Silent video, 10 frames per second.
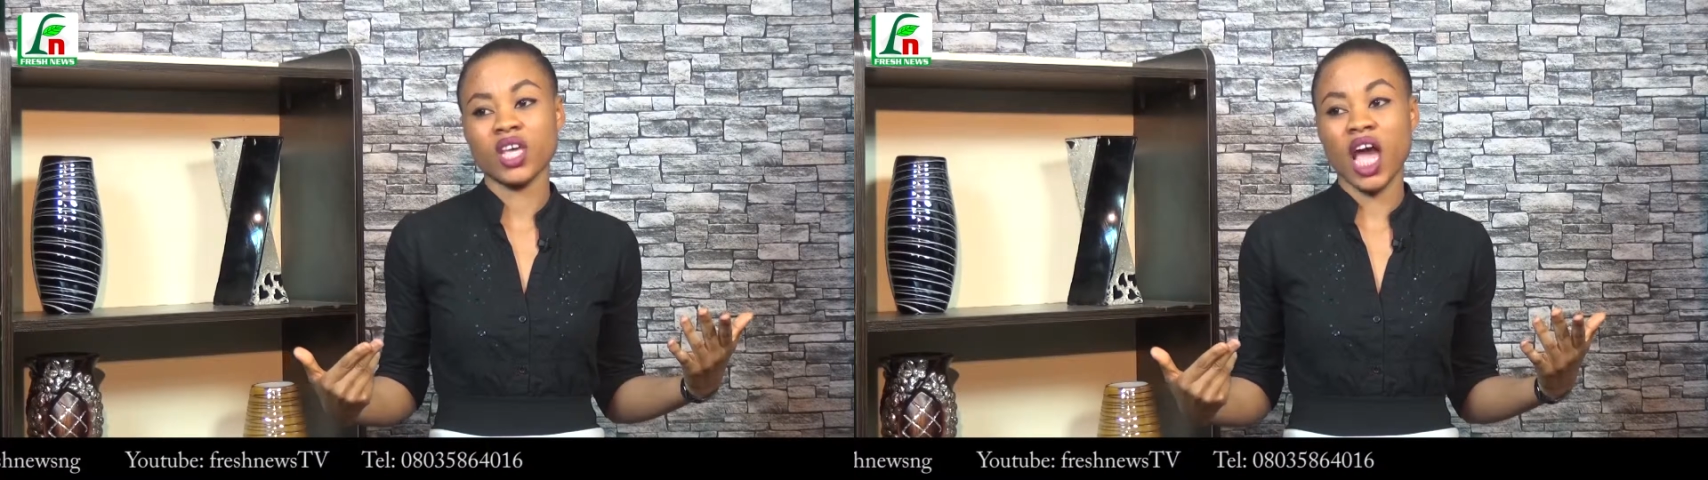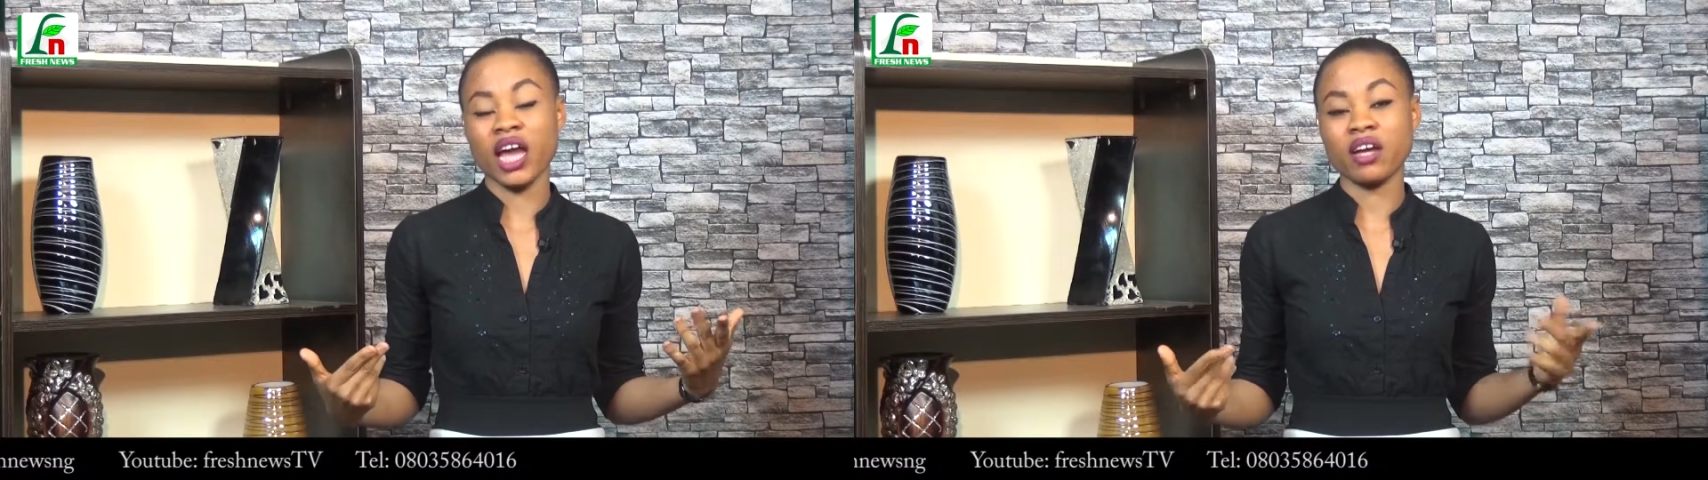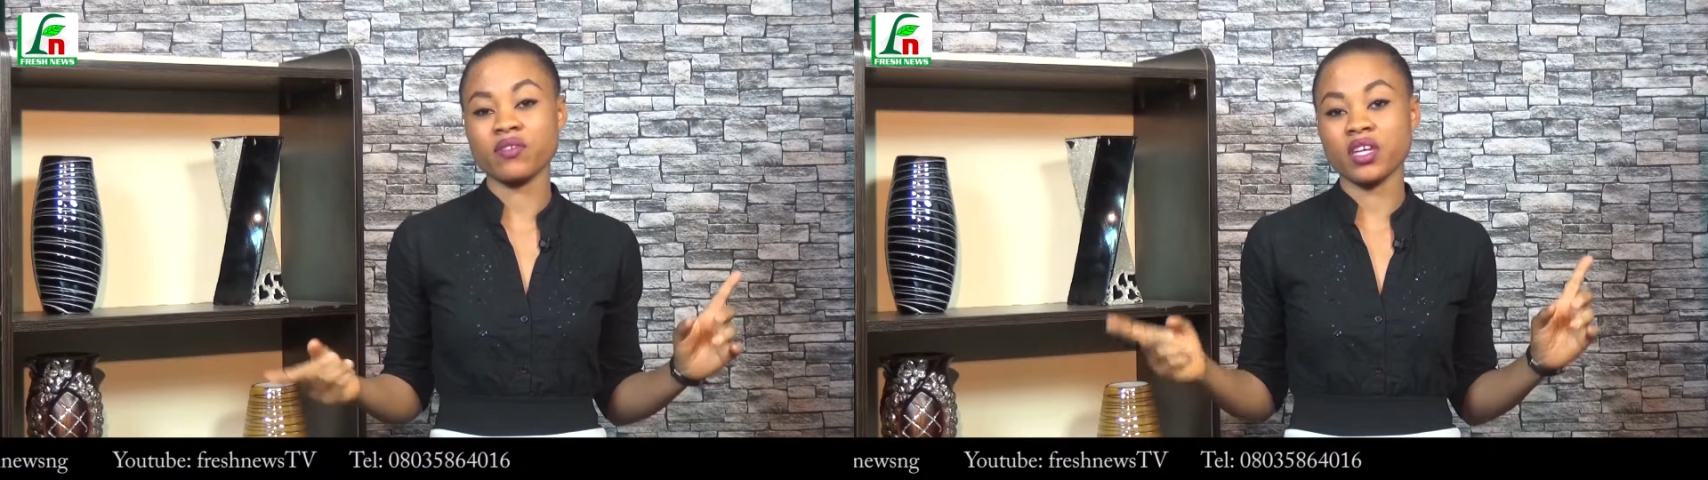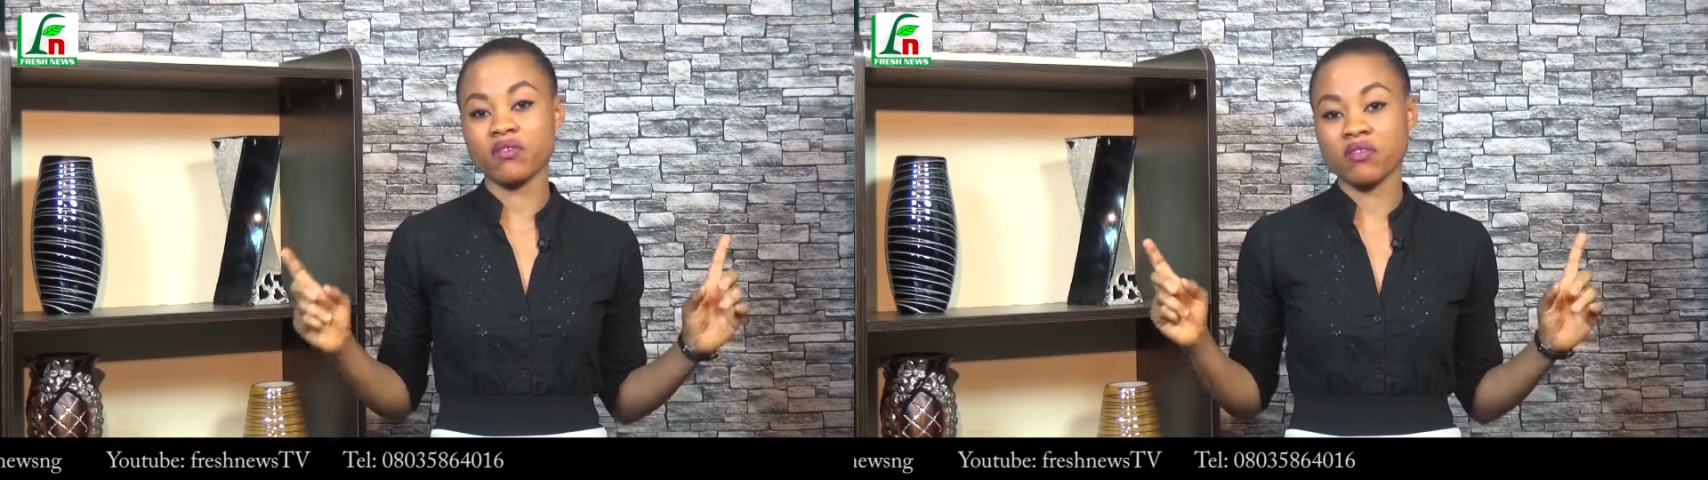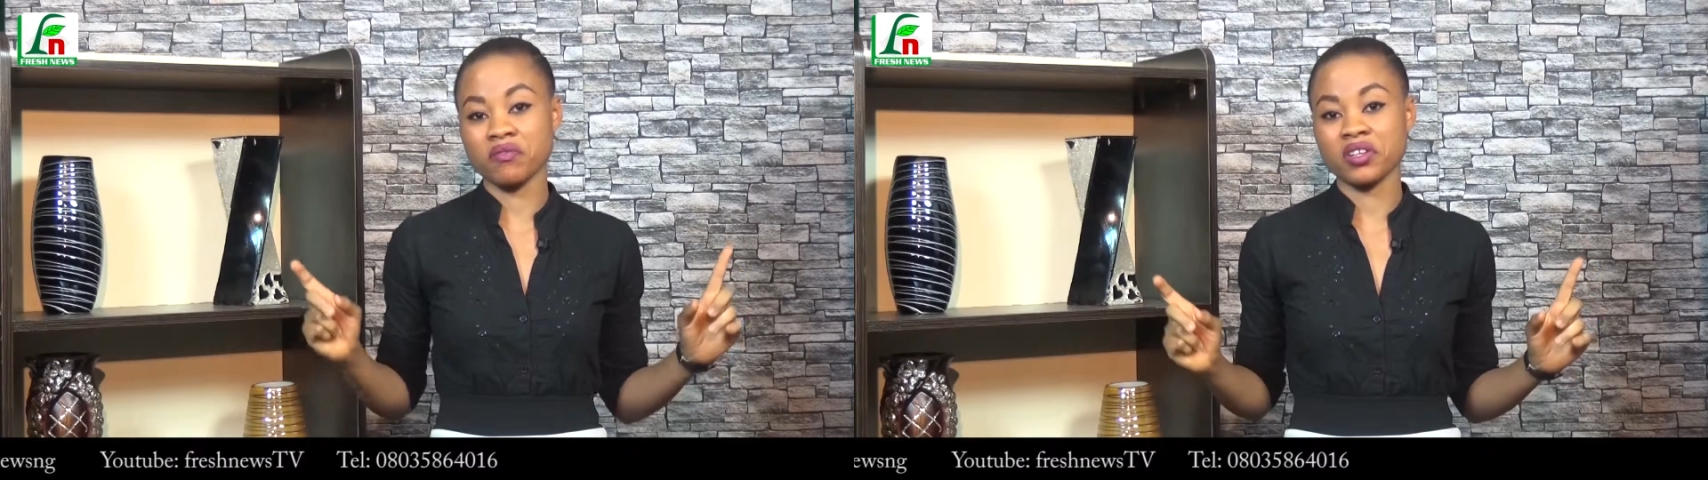i can't
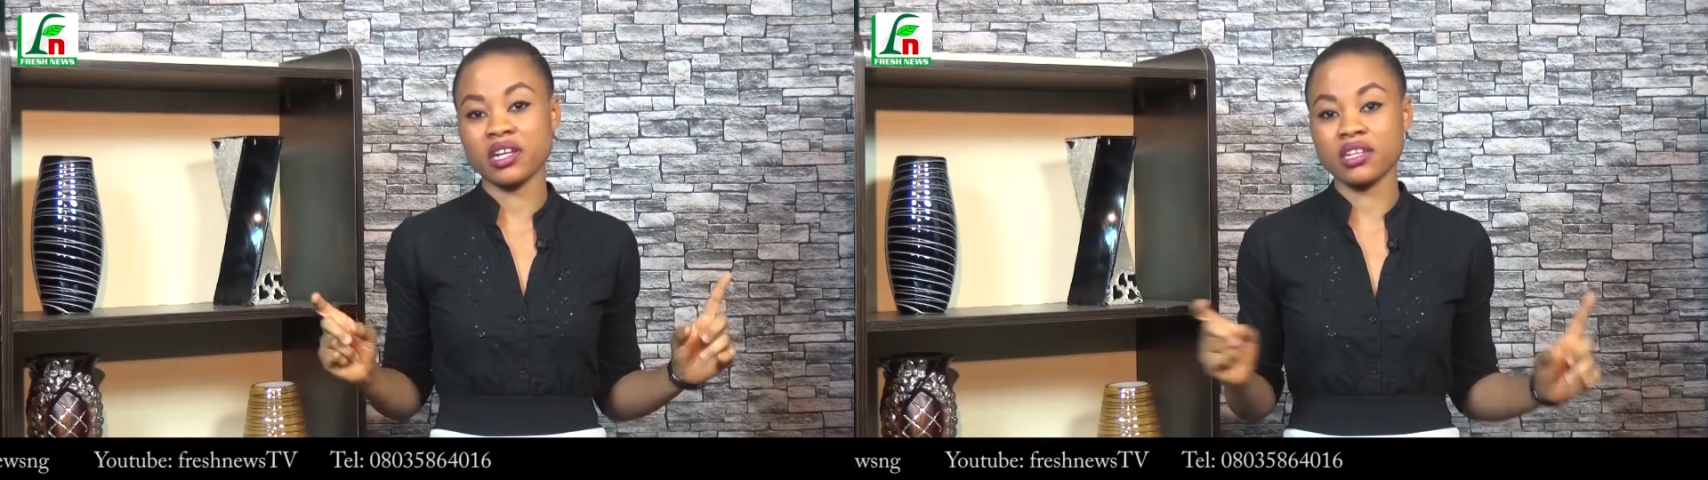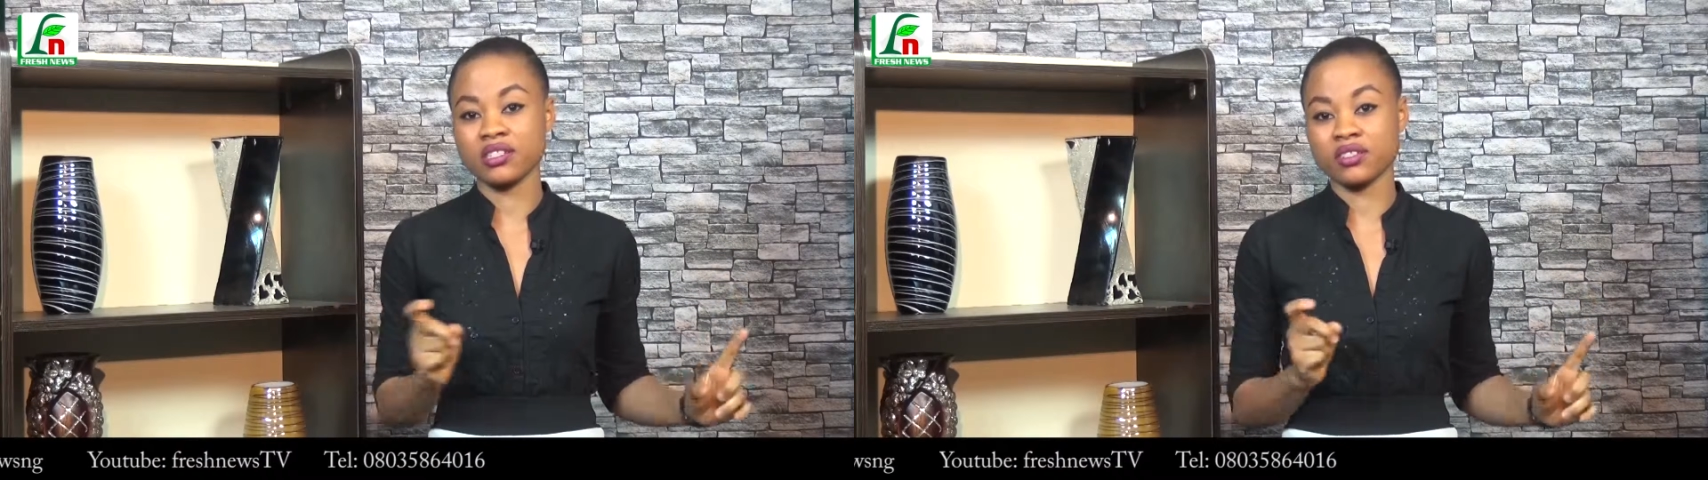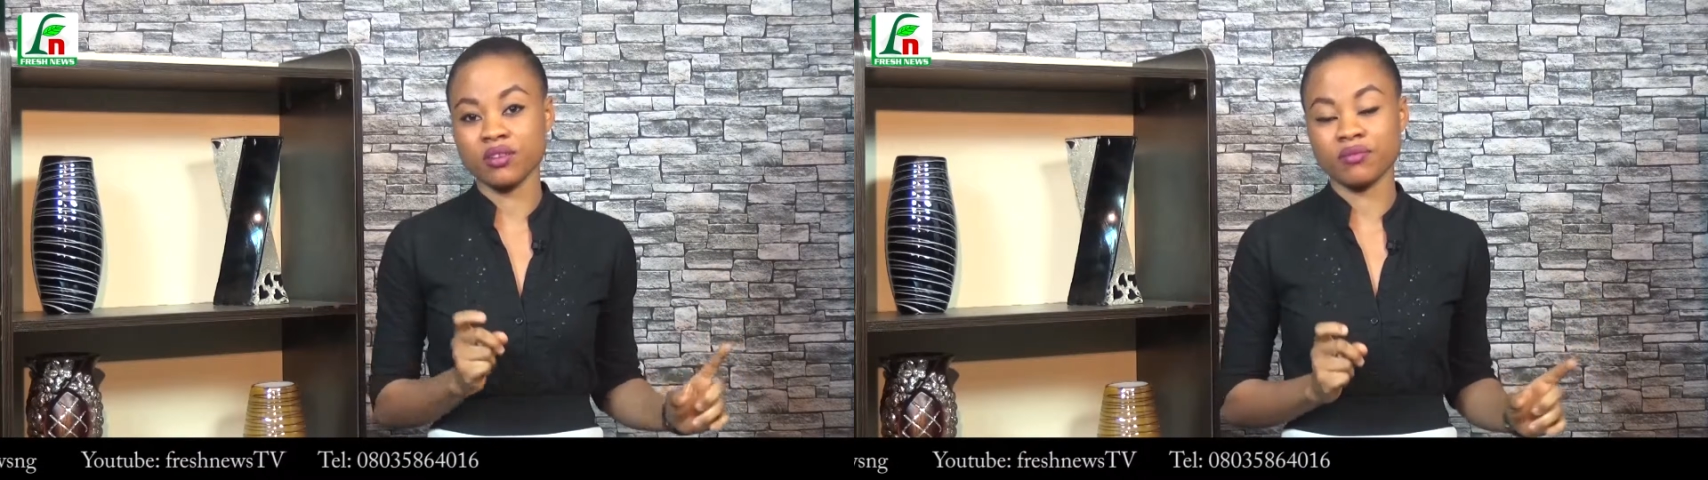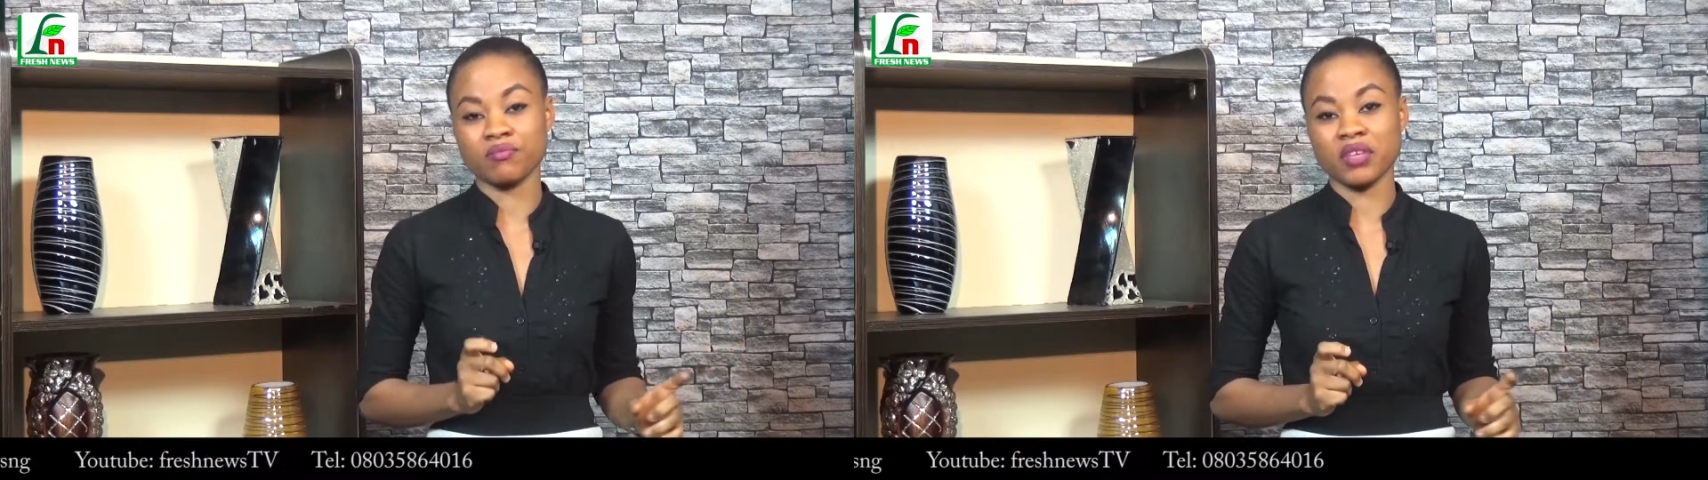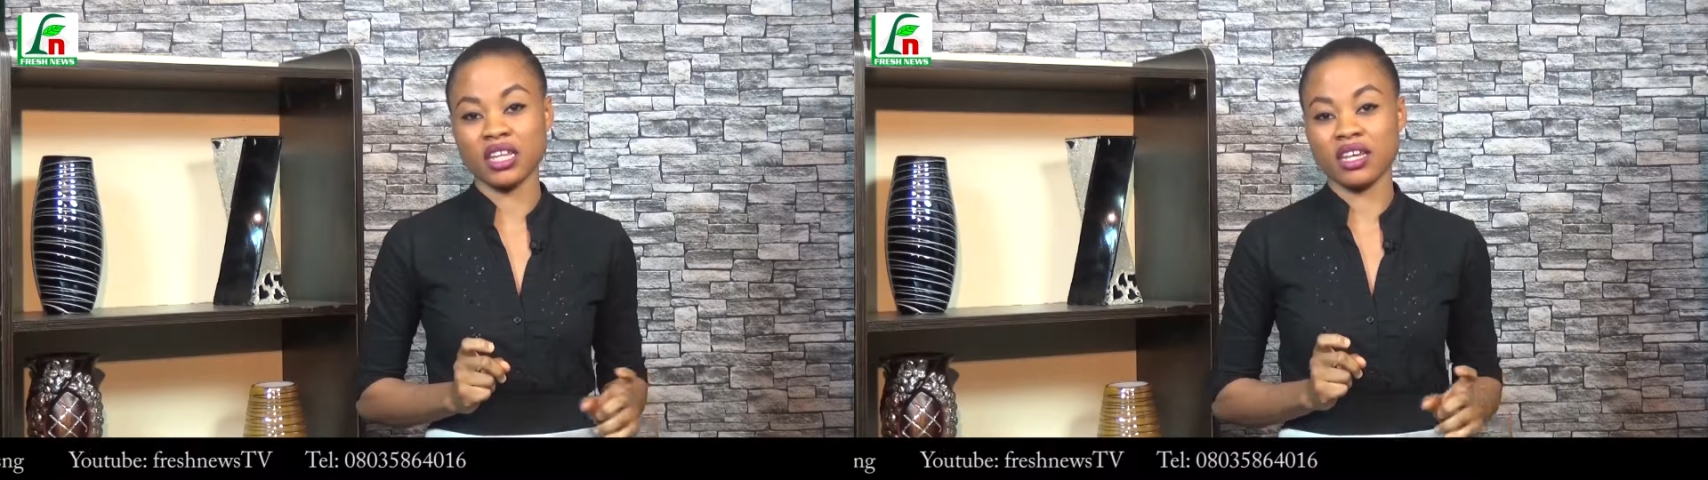forgive infidelity though
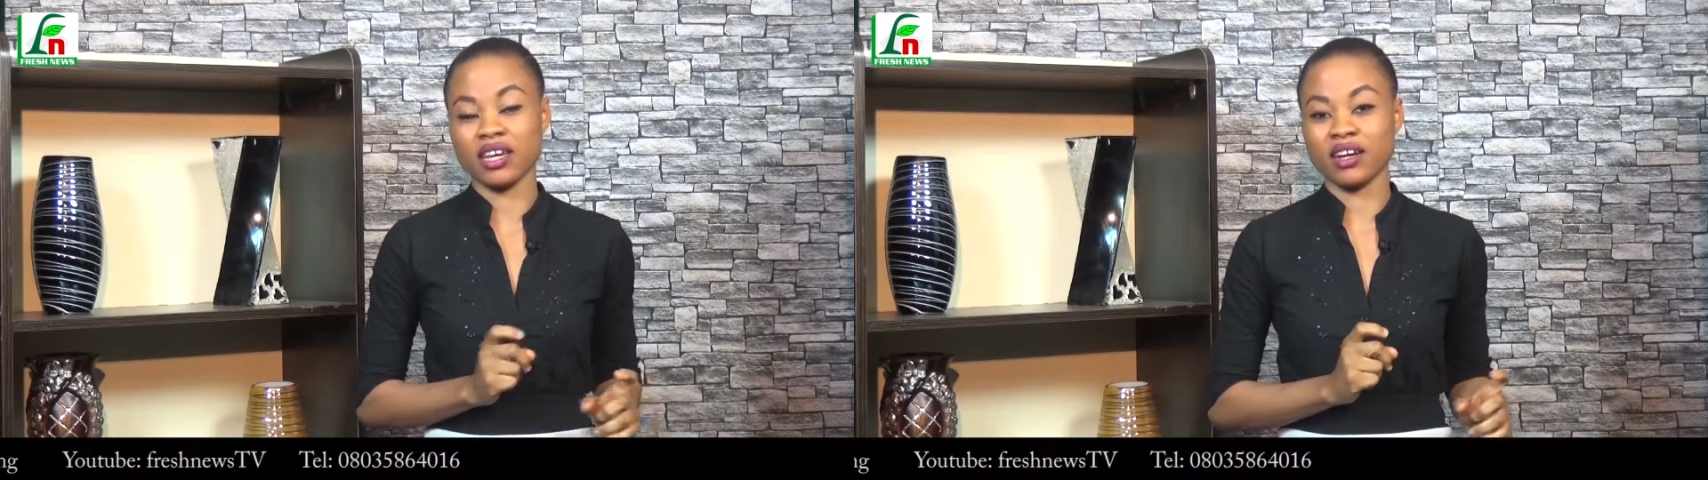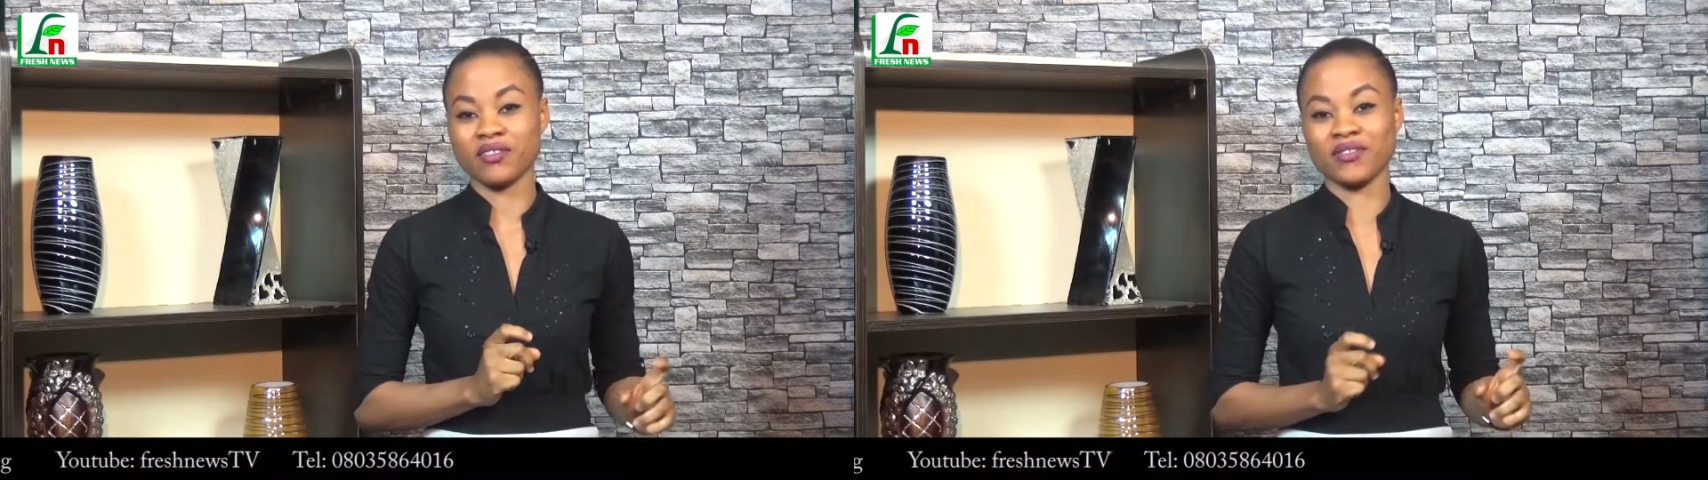i think i can't